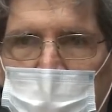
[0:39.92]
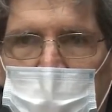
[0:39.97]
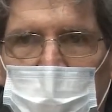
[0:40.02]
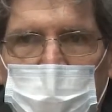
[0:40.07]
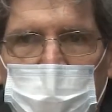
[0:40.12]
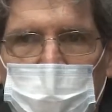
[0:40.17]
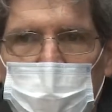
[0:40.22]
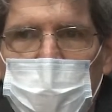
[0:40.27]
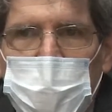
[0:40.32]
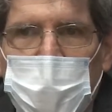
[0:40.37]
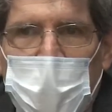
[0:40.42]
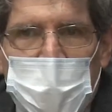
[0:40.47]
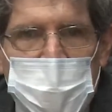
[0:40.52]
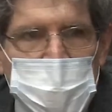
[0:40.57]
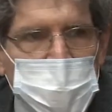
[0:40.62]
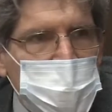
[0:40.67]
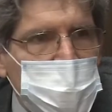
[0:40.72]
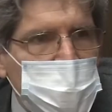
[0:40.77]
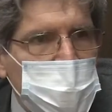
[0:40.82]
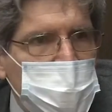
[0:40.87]

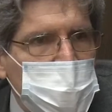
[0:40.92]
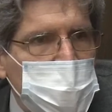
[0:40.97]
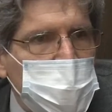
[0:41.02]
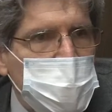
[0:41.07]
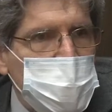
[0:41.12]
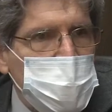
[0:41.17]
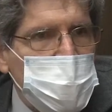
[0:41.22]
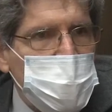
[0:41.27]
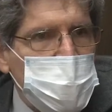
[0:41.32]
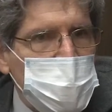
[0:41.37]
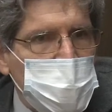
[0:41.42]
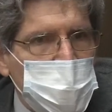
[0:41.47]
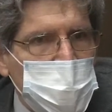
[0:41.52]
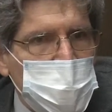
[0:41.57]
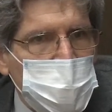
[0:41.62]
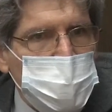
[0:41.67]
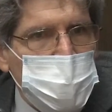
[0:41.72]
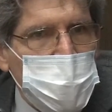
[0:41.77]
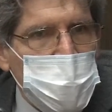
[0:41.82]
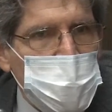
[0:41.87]
utilizing
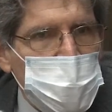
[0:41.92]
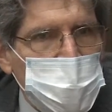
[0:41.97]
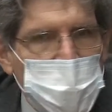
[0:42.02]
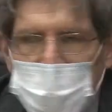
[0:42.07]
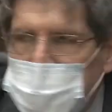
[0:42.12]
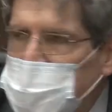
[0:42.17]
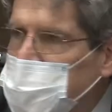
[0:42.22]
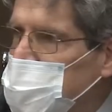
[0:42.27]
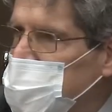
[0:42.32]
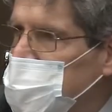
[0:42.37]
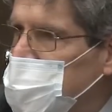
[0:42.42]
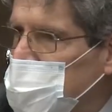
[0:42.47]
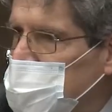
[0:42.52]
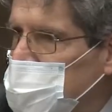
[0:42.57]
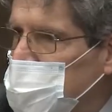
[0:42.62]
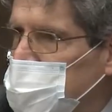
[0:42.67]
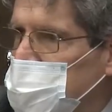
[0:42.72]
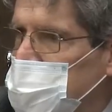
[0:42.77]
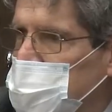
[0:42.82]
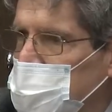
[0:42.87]
the lessons
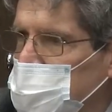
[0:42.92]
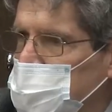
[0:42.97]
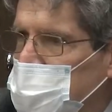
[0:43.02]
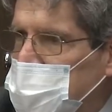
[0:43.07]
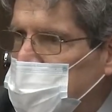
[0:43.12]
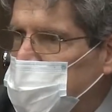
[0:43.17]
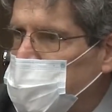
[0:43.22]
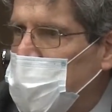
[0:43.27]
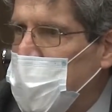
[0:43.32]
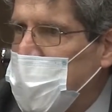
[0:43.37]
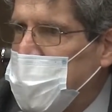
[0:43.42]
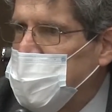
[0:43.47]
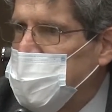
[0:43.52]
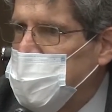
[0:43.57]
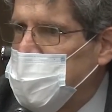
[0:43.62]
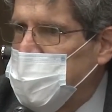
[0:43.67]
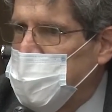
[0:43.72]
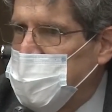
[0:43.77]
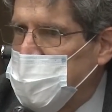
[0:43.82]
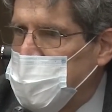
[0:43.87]
learned and the best
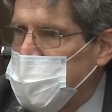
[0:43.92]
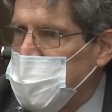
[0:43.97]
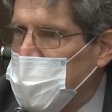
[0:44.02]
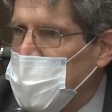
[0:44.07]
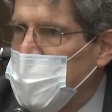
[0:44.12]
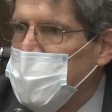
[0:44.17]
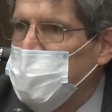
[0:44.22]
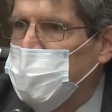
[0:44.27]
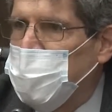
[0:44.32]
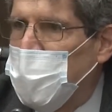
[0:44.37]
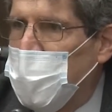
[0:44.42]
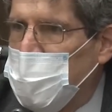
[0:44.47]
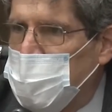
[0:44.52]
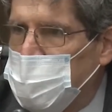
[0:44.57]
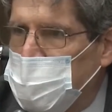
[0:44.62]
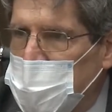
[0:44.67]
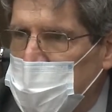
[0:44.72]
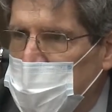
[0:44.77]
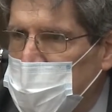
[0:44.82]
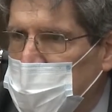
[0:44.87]
practices
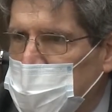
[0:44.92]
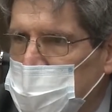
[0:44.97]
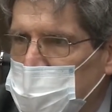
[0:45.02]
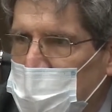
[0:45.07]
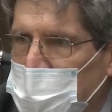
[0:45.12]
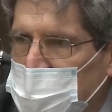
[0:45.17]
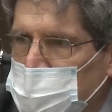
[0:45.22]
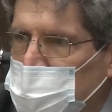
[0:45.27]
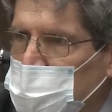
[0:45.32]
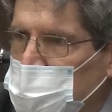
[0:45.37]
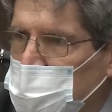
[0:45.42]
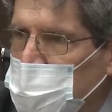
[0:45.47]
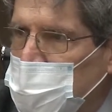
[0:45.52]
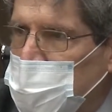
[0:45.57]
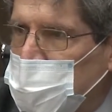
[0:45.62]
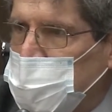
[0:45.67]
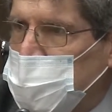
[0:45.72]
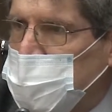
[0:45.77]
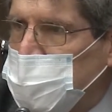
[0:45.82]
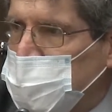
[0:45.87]
from around the
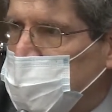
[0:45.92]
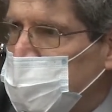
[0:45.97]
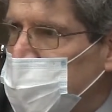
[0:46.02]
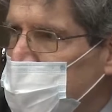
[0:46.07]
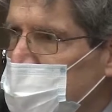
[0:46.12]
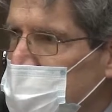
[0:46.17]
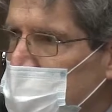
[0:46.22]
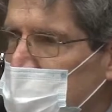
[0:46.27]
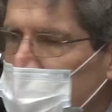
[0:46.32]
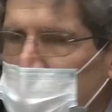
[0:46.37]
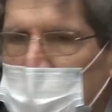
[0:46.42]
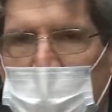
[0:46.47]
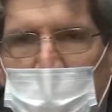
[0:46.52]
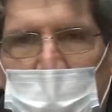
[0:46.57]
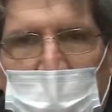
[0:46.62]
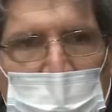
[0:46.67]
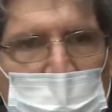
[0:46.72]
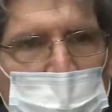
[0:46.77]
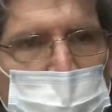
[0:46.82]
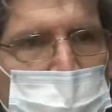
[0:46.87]
world
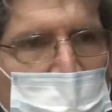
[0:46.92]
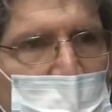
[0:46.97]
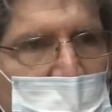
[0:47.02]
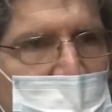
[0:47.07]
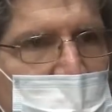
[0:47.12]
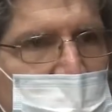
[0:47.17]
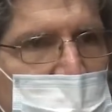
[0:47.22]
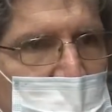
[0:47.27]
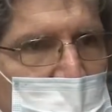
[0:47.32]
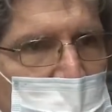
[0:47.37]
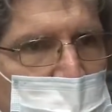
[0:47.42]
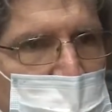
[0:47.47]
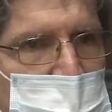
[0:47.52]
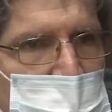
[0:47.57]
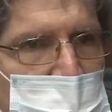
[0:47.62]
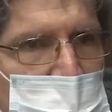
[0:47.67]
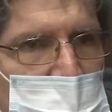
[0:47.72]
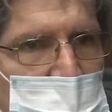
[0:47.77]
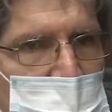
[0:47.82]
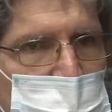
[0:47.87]
and apply
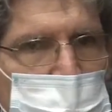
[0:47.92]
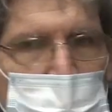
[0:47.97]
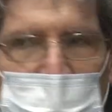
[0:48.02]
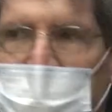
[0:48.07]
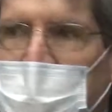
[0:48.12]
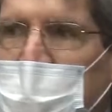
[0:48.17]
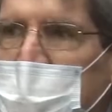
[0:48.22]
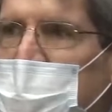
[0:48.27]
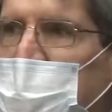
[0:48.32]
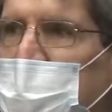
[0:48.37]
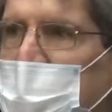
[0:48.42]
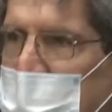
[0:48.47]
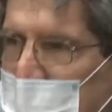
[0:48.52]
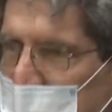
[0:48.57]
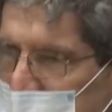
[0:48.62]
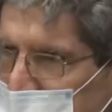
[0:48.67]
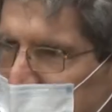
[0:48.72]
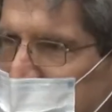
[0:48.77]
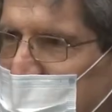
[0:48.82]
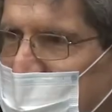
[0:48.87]
them within the
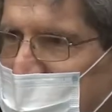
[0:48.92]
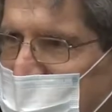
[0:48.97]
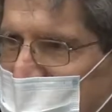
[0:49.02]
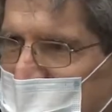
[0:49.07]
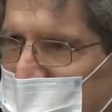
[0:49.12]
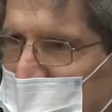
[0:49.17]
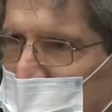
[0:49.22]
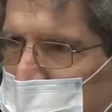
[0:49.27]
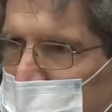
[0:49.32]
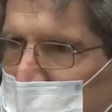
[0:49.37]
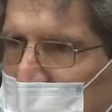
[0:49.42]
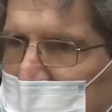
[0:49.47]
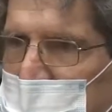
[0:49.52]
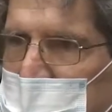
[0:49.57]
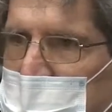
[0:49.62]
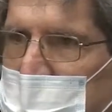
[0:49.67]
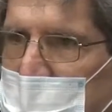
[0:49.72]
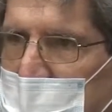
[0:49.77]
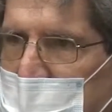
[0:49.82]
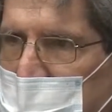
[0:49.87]
context of
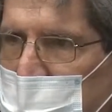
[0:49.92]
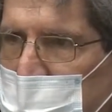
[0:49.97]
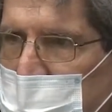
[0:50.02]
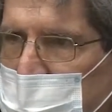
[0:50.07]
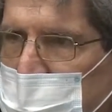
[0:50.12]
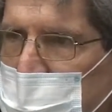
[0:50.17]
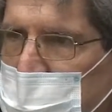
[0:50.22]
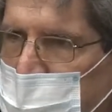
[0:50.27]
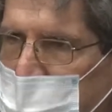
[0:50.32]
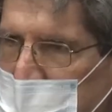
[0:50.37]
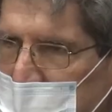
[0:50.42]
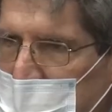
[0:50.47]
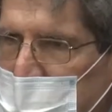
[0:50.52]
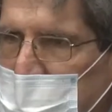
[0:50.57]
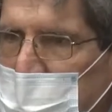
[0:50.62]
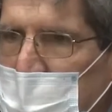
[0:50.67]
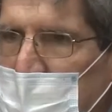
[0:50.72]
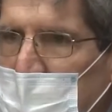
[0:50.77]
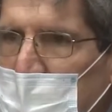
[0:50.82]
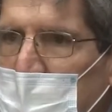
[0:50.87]
Montenegro to meet